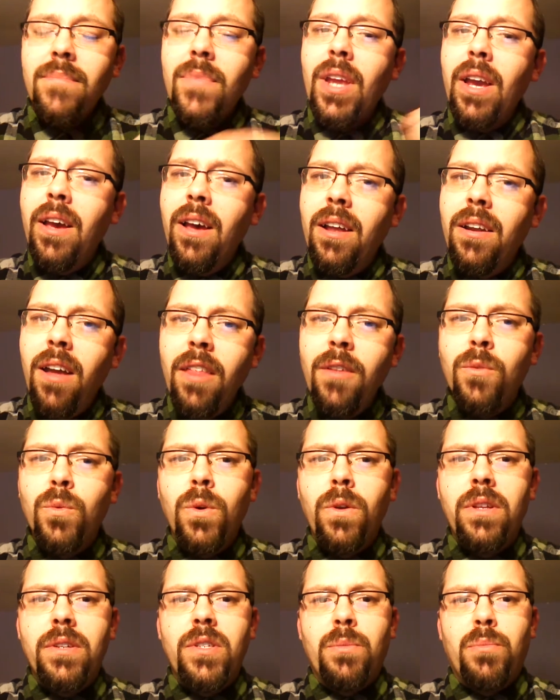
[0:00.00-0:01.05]
Another rule
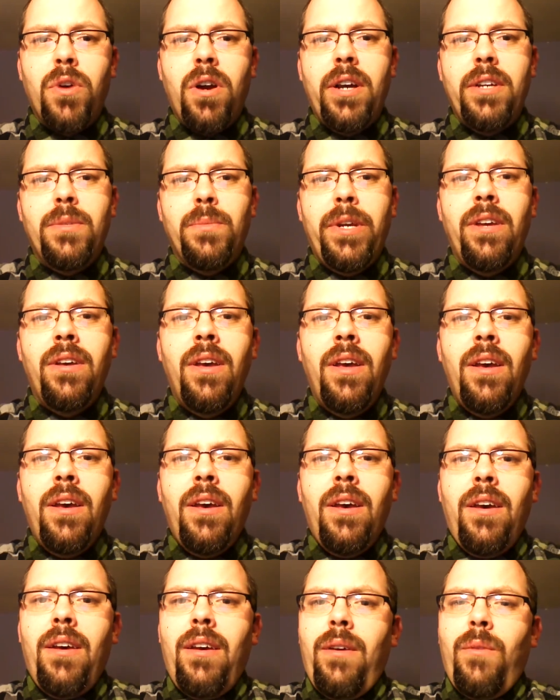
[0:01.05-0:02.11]
that surprised me
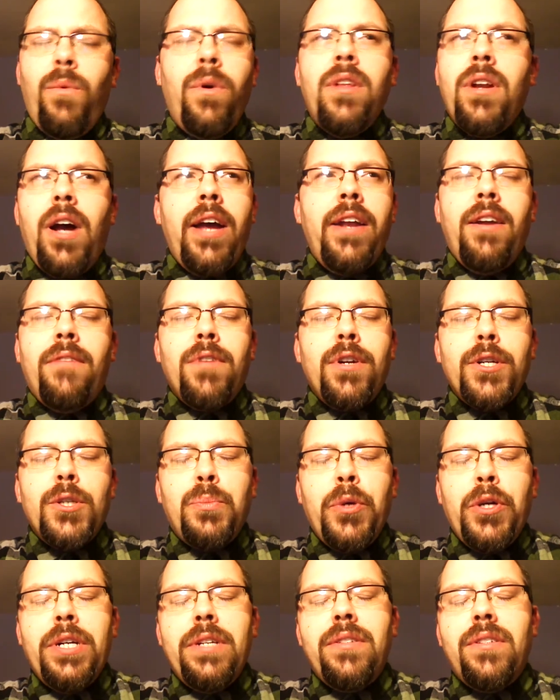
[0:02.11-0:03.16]
one that I never
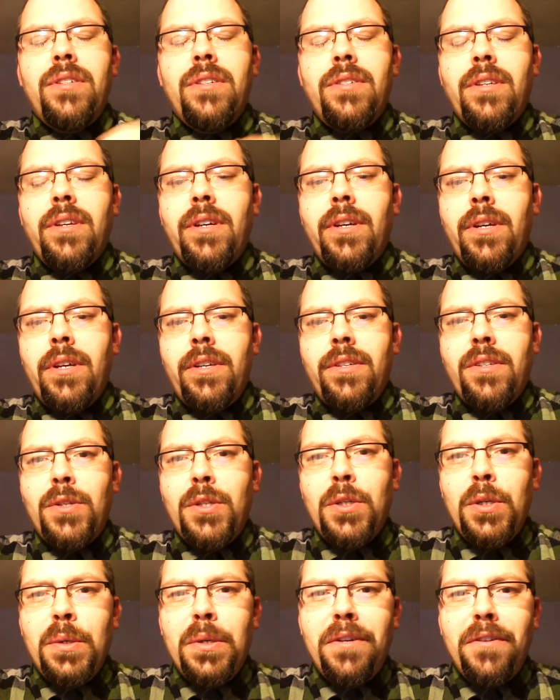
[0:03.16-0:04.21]
experienced as a, as a
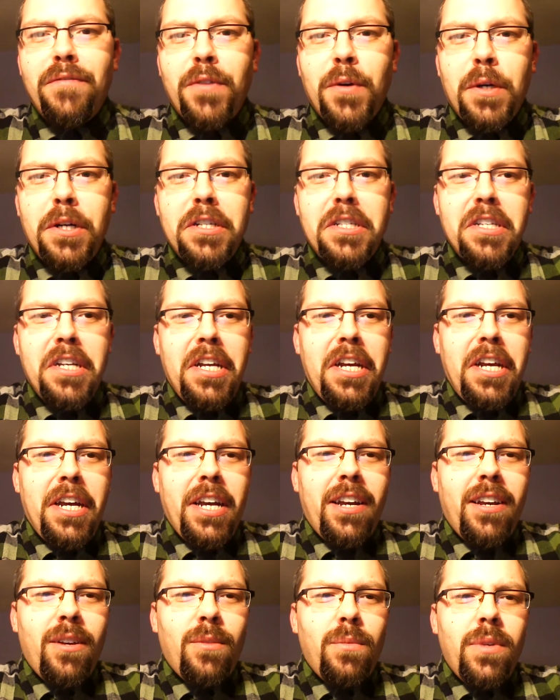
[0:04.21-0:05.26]
student, of course,
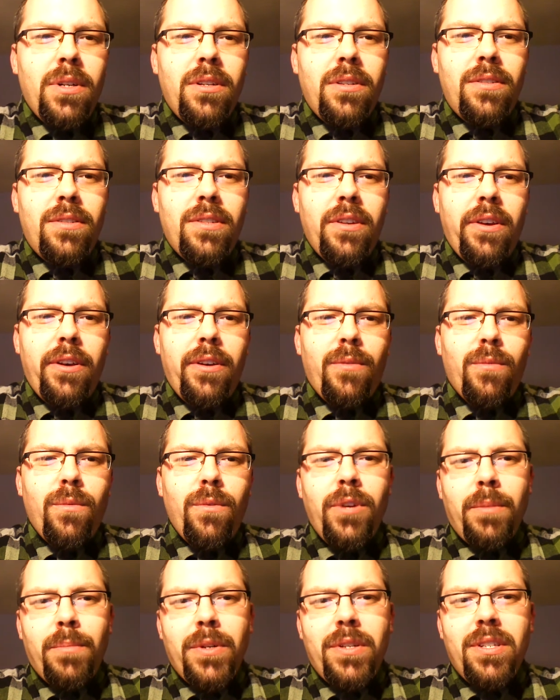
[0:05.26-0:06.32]
uh, was uh, rule
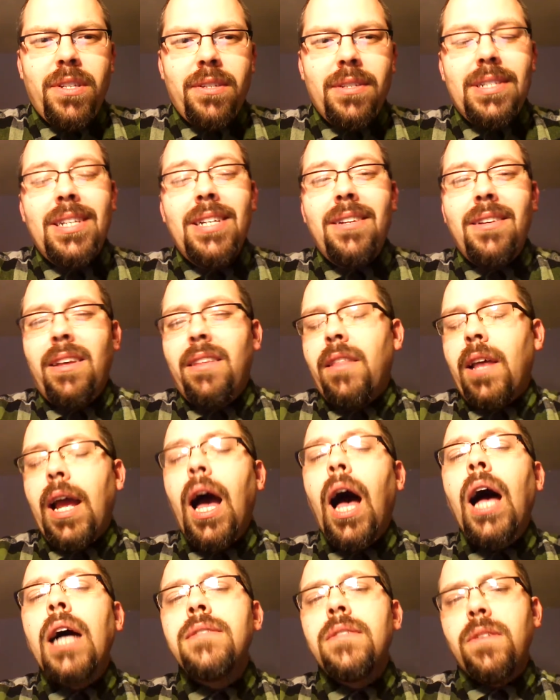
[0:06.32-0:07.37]
number 16 and the
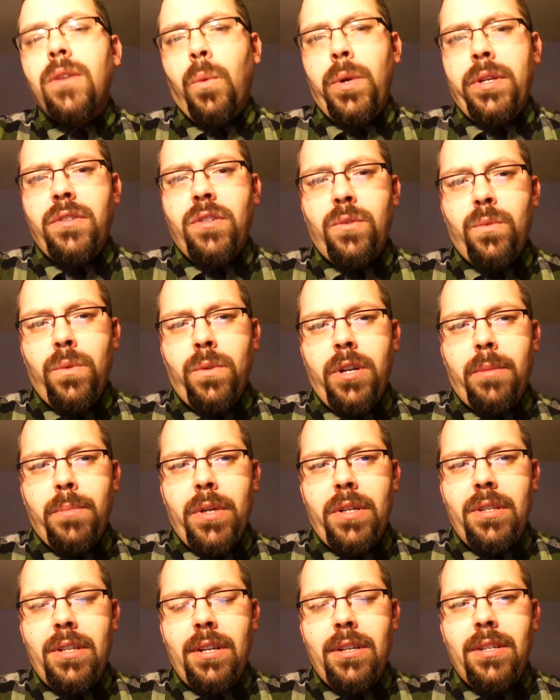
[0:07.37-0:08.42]
consequence to rule number
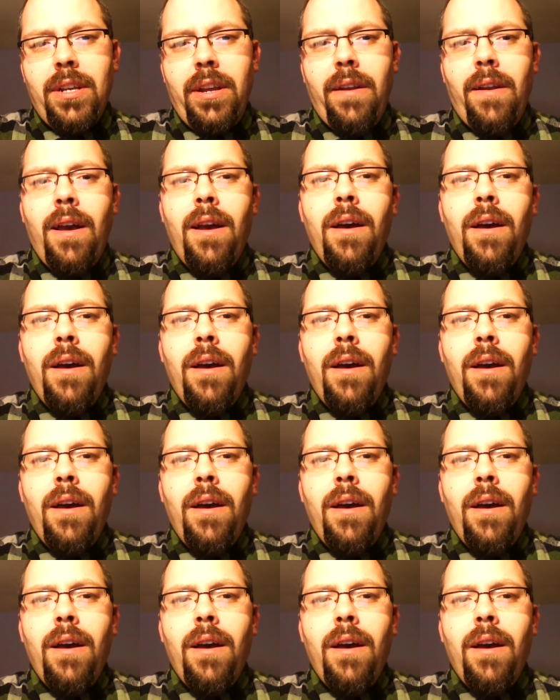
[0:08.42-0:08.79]
16.